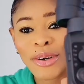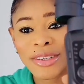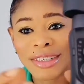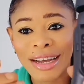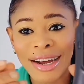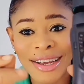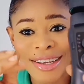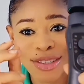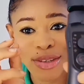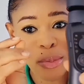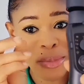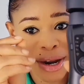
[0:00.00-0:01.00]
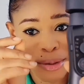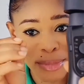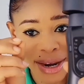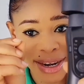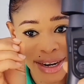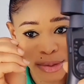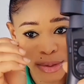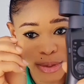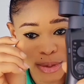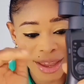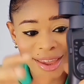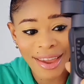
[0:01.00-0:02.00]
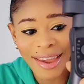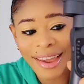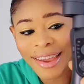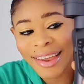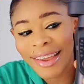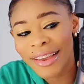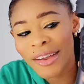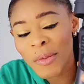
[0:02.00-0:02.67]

on, guys. Don't mind my nails, okay?